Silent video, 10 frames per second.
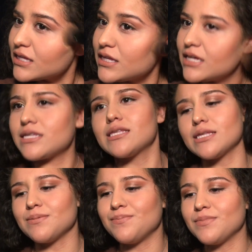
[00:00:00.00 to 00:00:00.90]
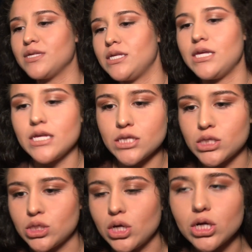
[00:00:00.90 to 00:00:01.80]
Yes. Yes,
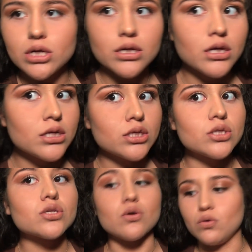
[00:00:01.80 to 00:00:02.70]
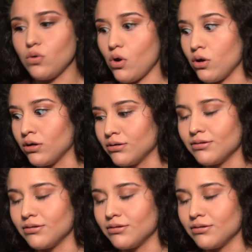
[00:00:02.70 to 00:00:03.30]
sir. So, oh,